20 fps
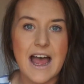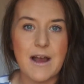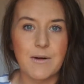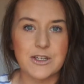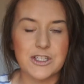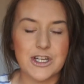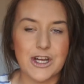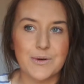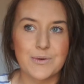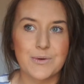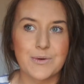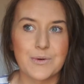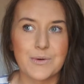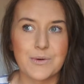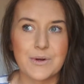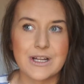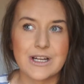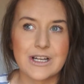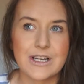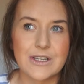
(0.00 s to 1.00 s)
which I
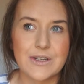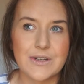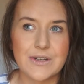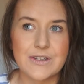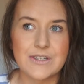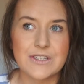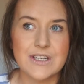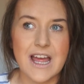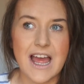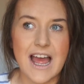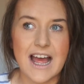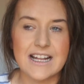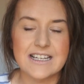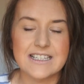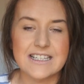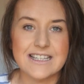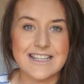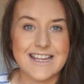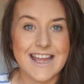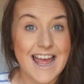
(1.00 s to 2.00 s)
will include
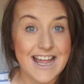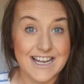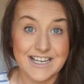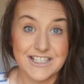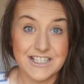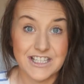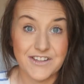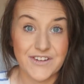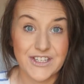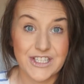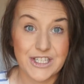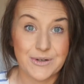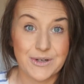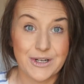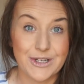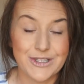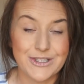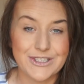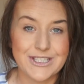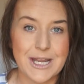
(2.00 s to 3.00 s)
at the end of the video when
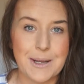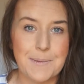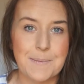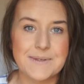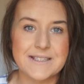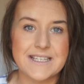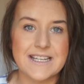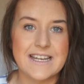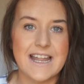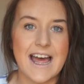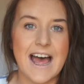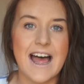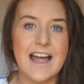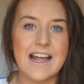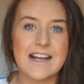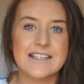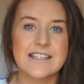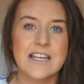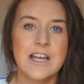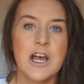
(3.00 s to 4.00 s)
I do tips and
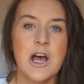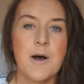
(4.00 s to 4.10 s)
hacks.